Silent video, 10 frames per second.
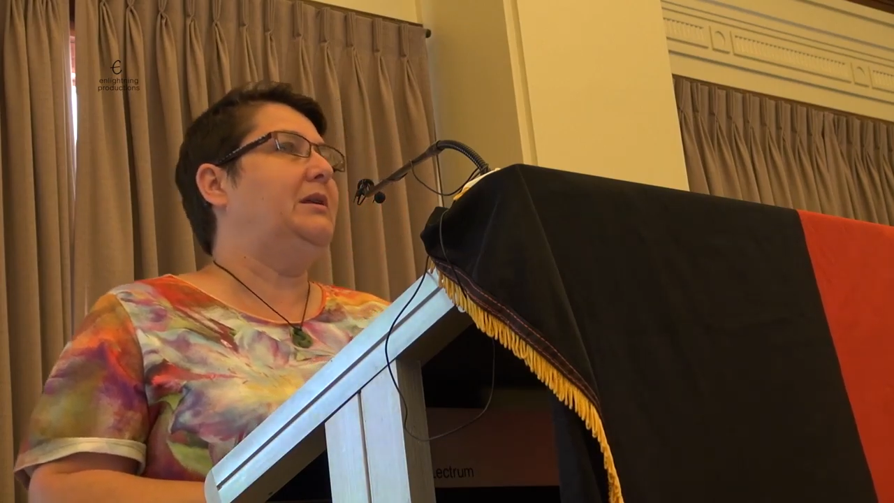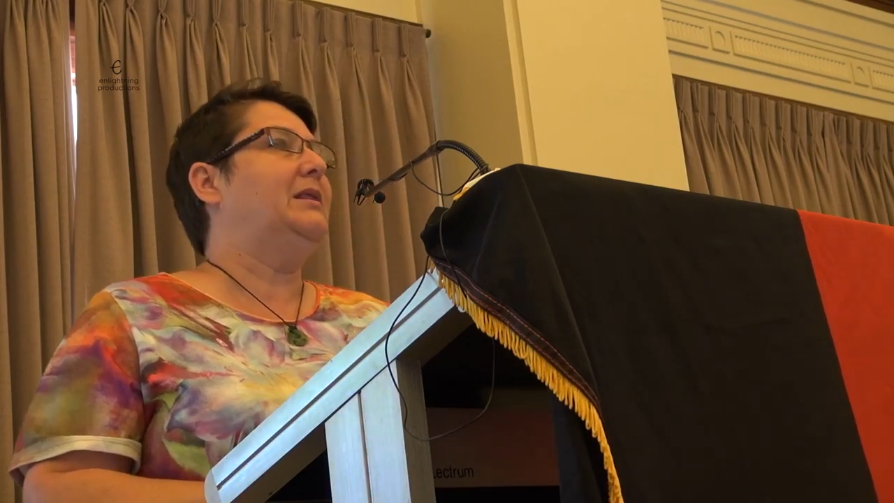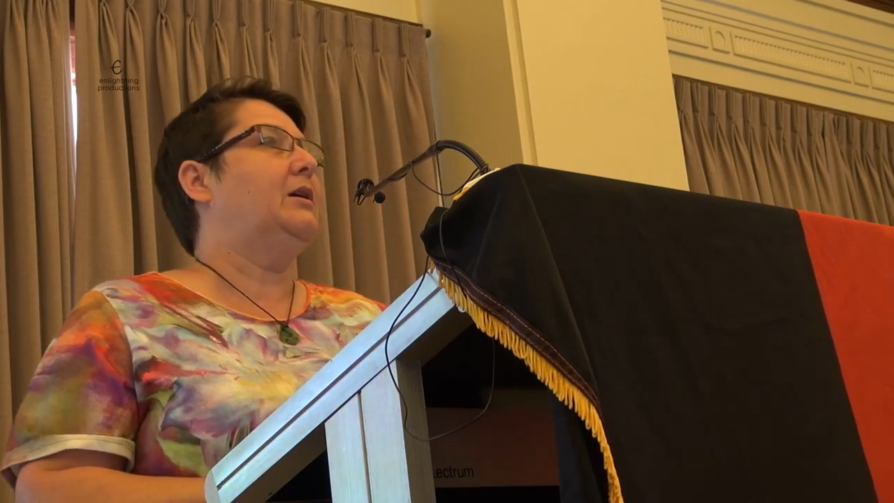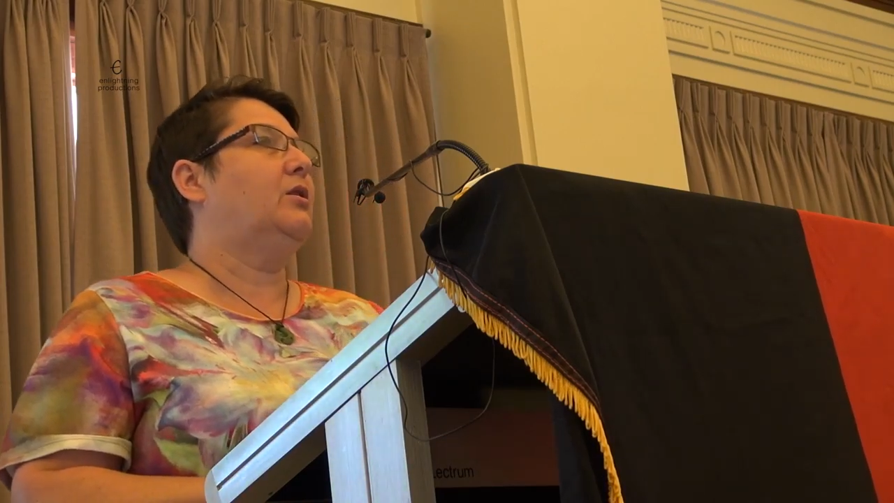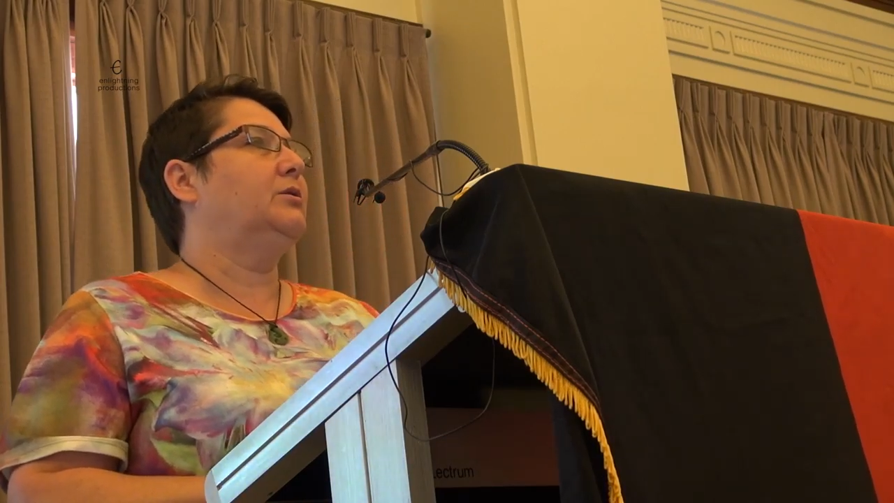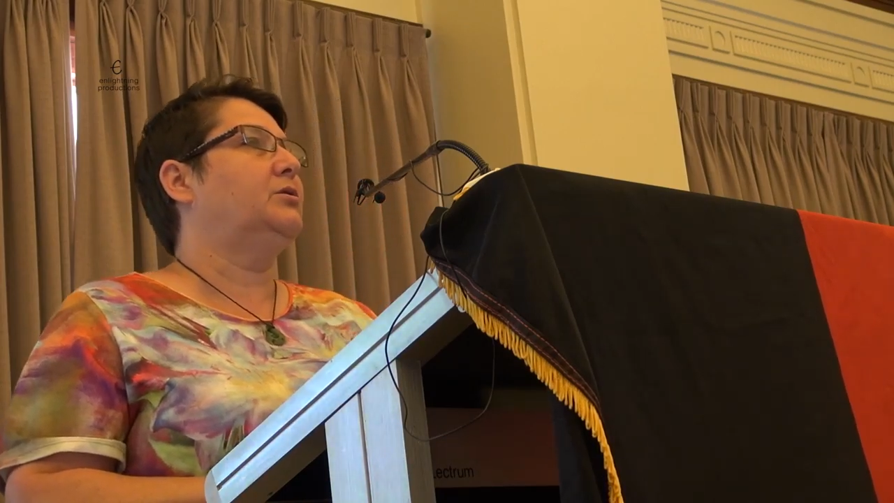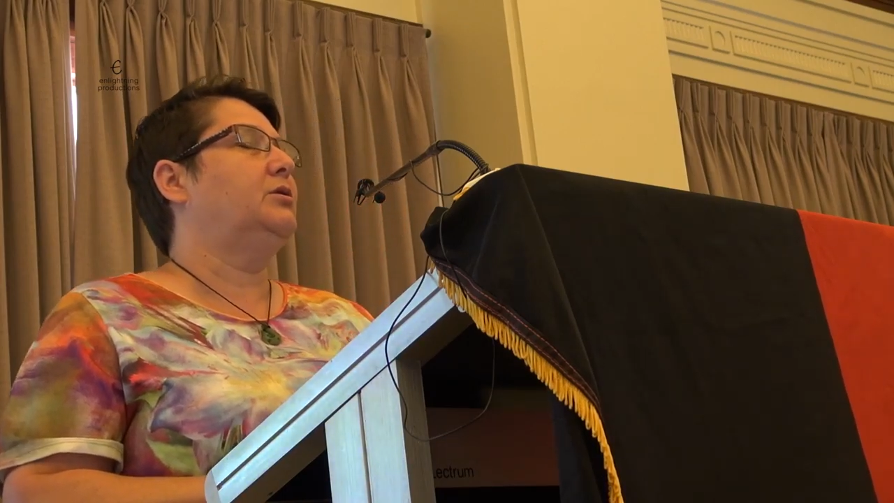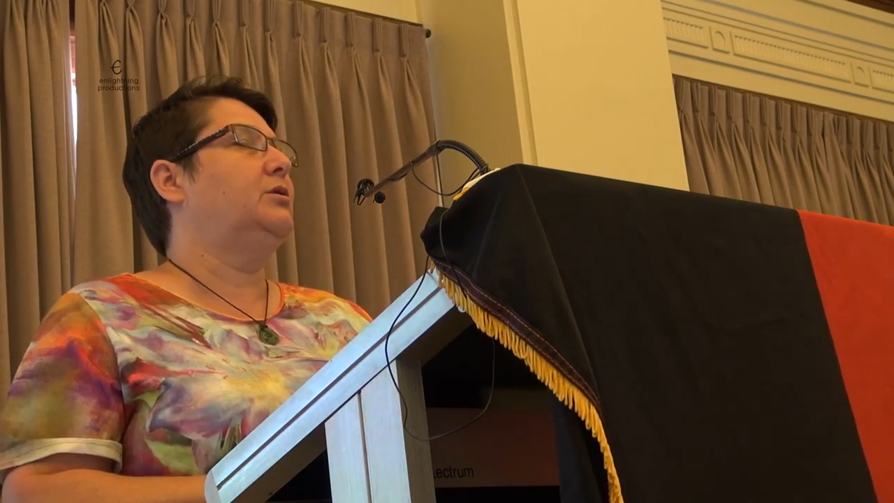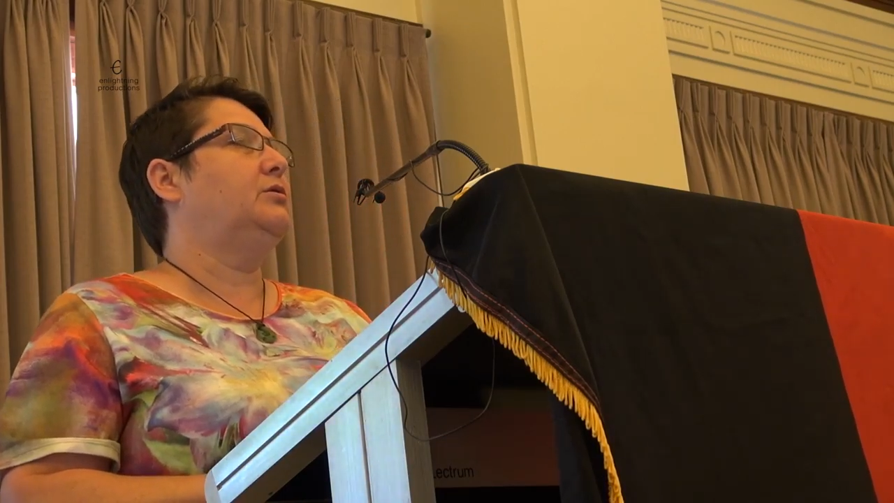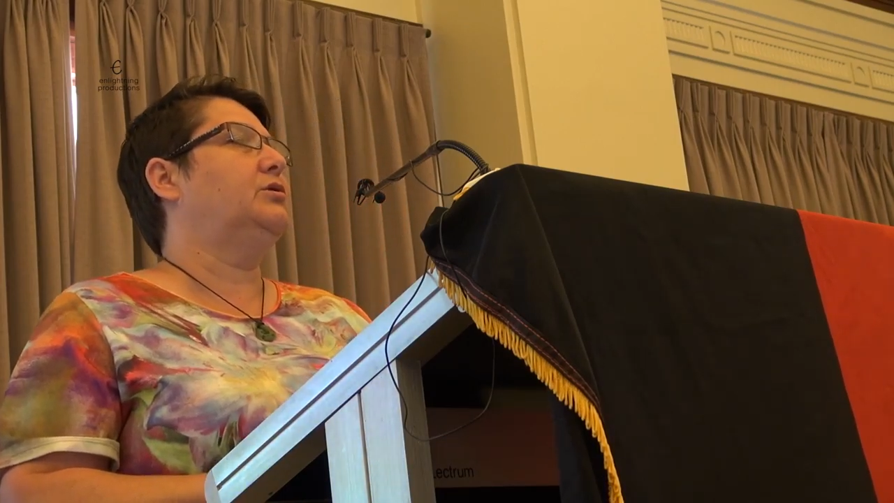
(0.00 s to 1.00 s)
in that
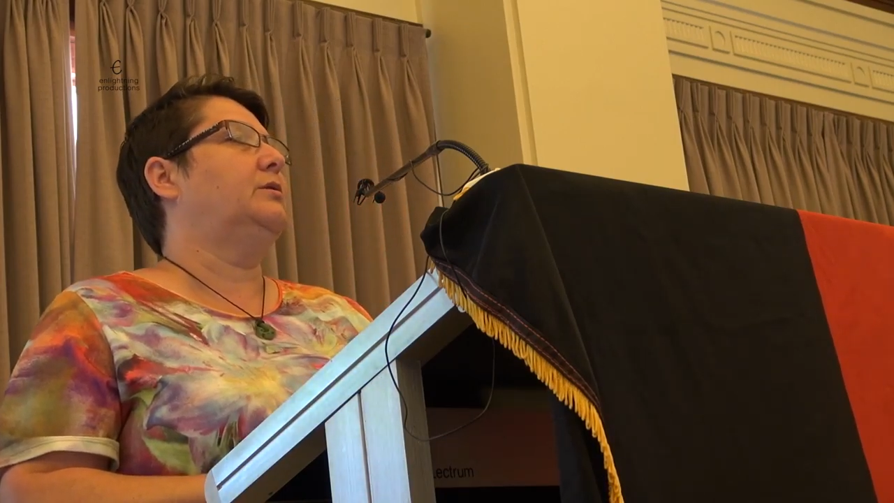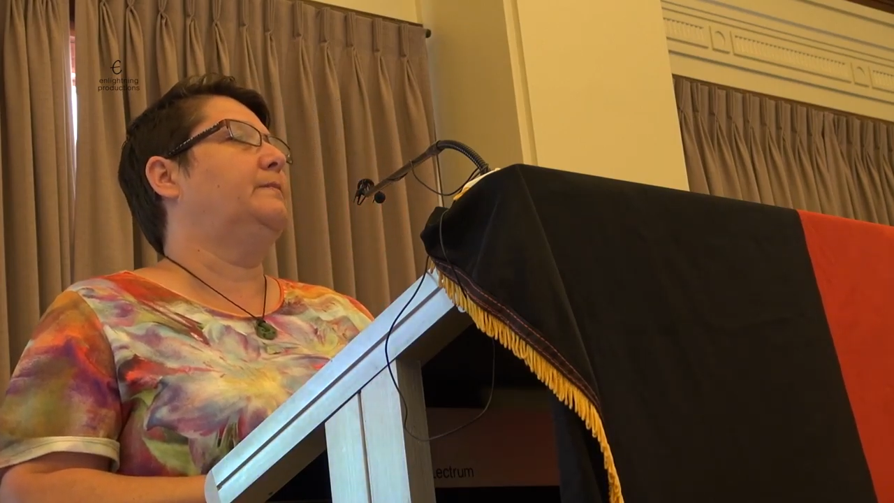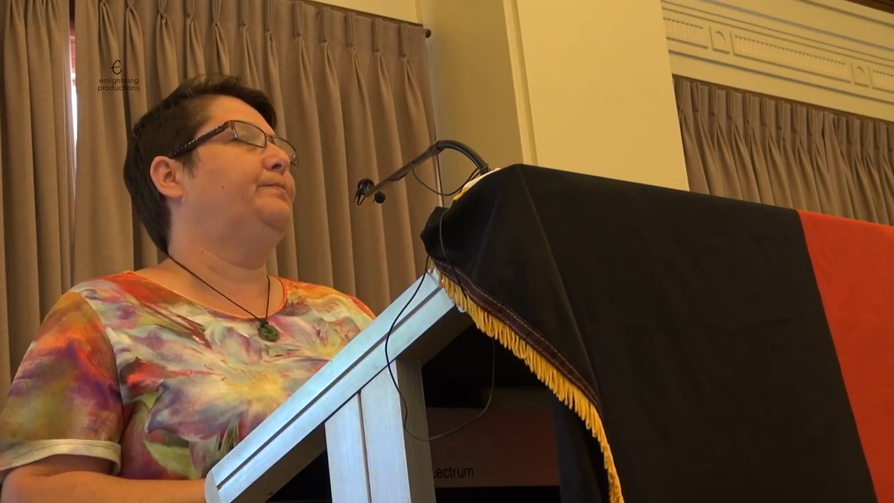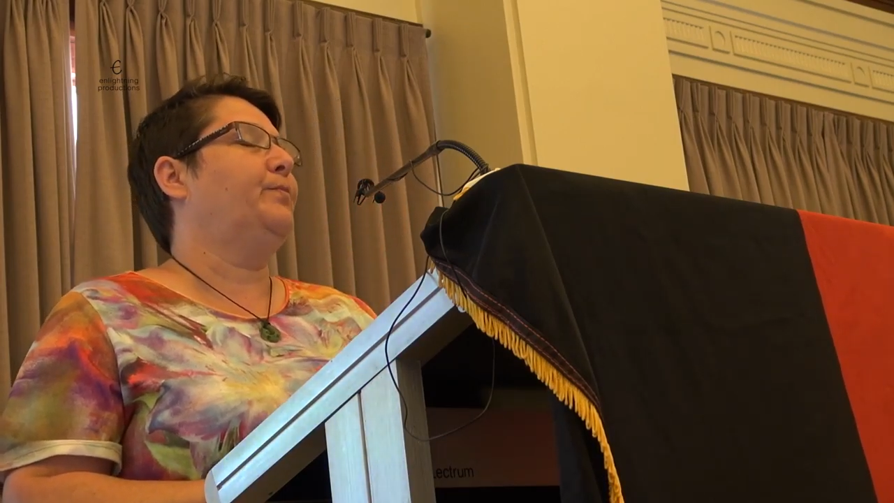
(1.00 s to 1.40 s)
constitution.